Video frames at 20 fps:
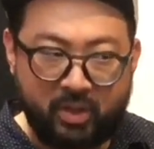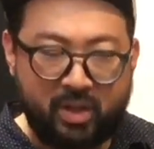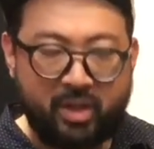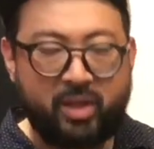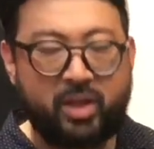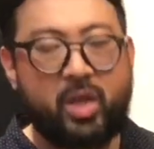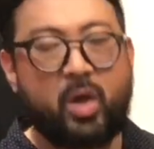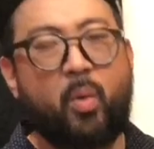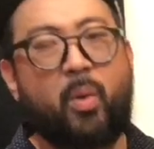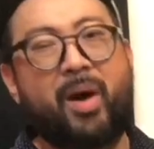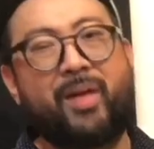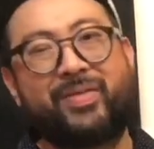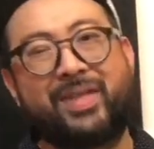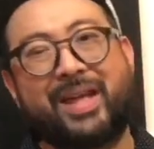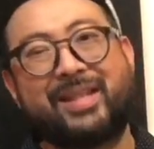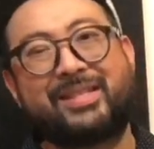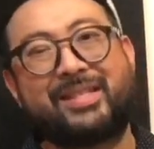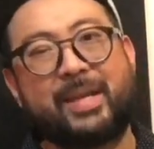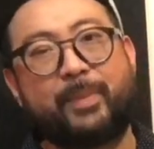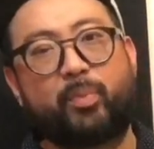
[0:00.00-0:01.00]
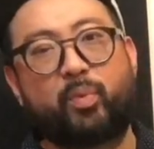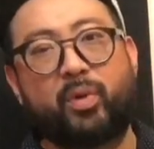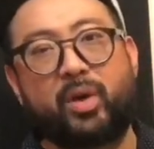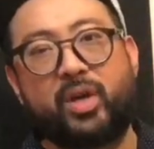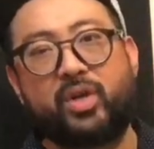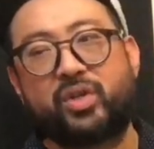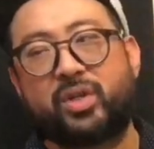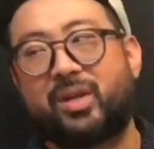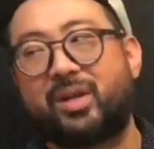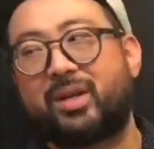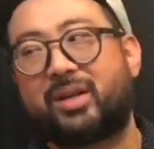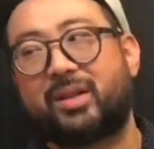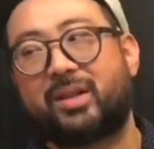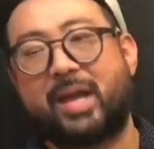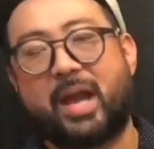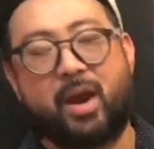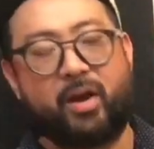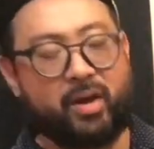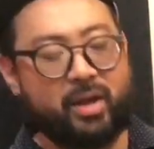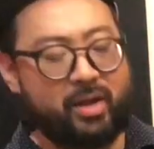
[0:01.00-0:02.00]
you'll want that separation and
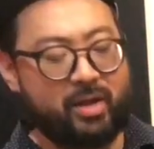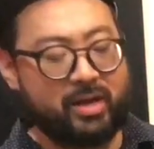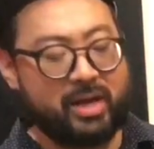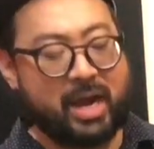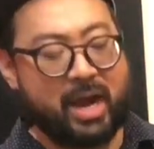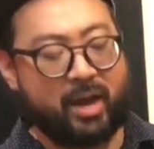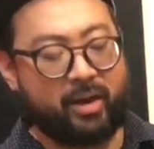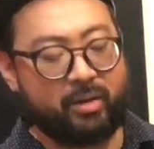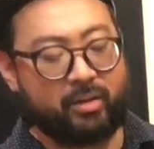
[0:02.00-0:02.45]
clarity, not...